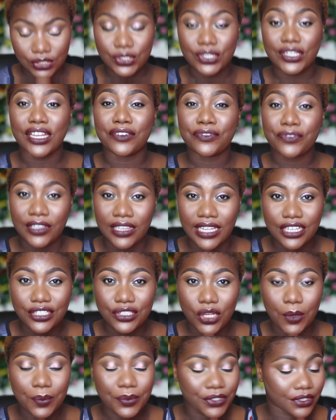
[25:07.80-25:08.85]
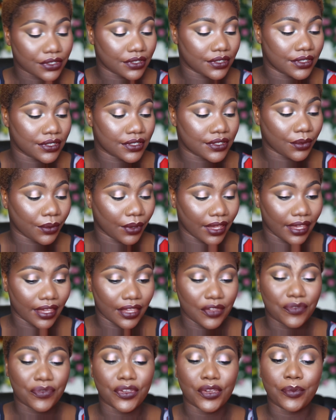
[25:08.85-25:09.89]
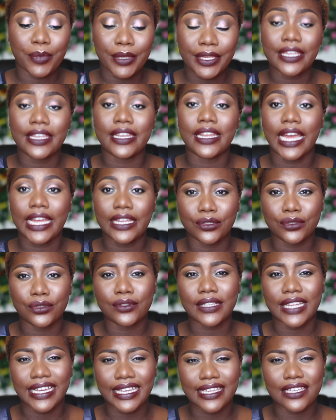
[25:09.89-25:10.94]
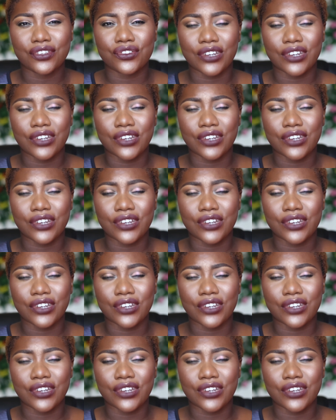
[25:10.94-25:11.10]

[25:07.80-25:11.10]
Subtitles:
So now for lash options, okay, if you're a beginner and you don't like it